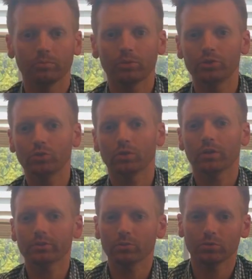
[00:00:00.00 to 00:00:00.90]
But you can
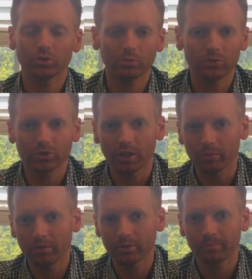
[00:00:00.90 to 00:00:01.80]
also contribute some
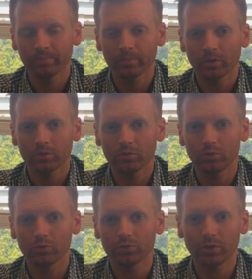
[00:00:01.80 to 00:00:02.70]
of it
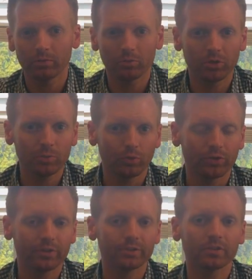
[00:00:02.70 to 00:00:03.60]
to some of the people
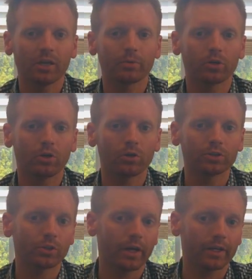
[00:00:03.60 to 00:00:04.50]
that this type of car
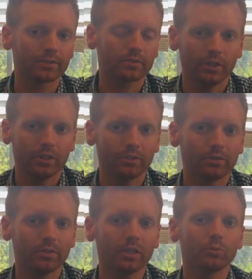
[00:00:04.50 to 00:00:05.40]
attracts. It's the
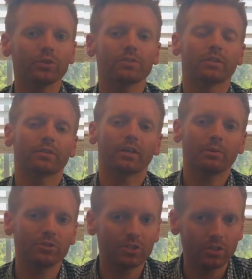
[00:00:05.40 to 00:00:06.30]
same reason that the
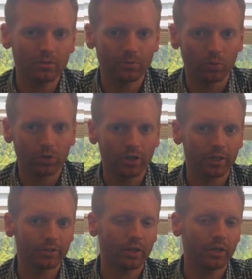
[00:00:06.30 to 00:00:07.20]
Cayman GT4
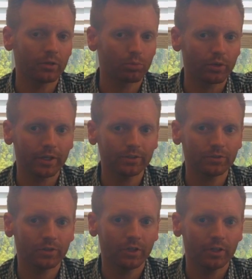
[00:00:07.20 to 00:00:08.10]
got a ton of
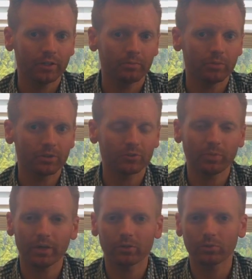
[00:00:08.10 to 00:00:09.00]
press, but the
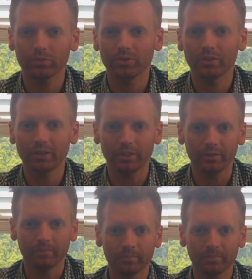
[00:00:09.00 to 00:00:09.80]
Spyder really didn't.